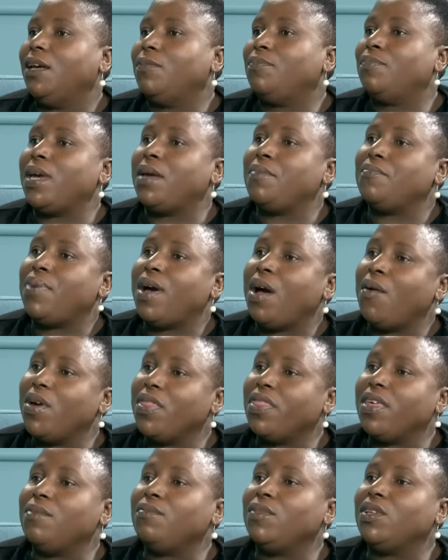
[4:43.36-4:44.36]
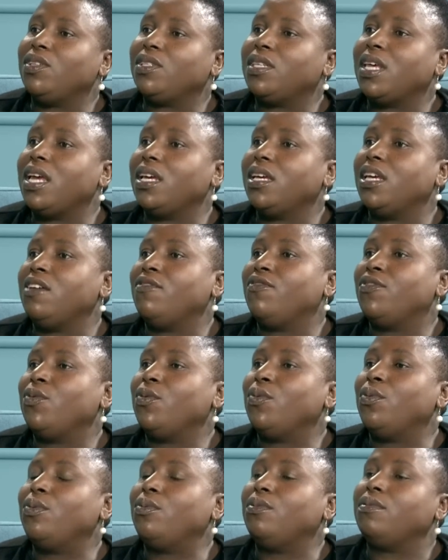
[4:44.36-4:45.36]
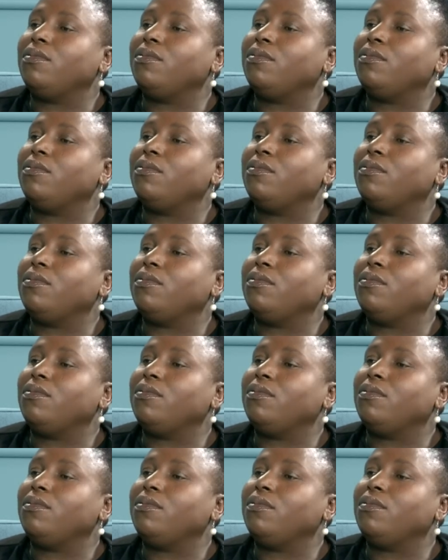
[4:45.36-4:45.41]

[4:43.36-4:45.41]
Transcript: empower them in saying, if you